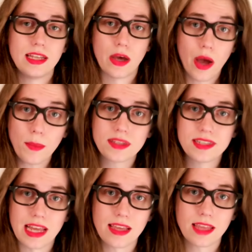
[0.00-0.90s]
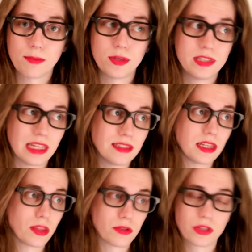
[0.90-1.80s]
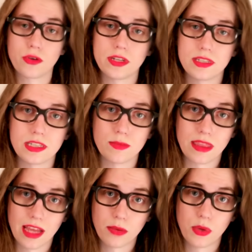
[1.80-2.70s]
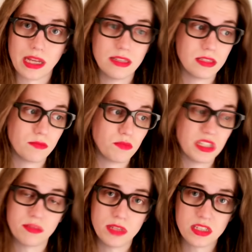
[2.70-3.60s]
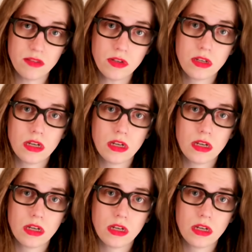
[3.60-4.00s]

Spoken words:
Now, I'm not saying that presenting those criticism in that way is dismissive.